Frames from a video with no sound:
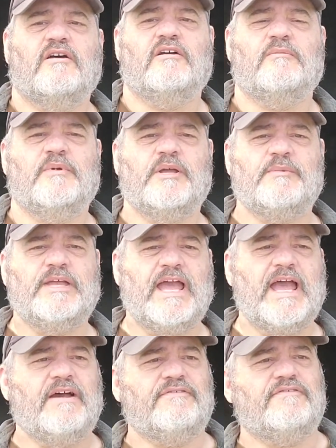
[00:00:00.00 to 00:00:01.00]
maybe
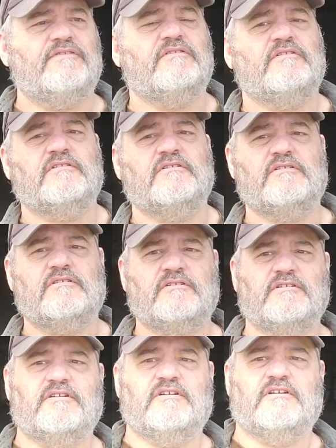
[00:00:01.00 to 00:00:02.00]
half.
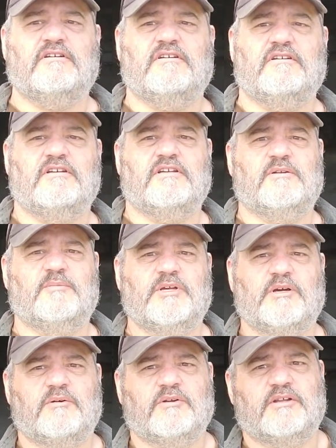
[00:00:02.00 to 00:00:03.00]
And I'll be
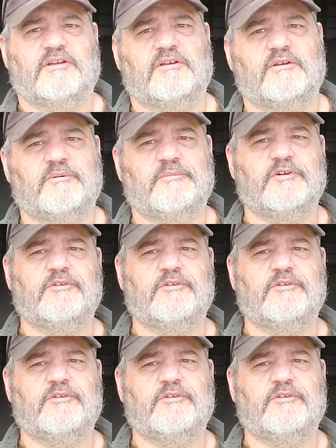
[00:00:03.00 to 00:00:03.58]
able to move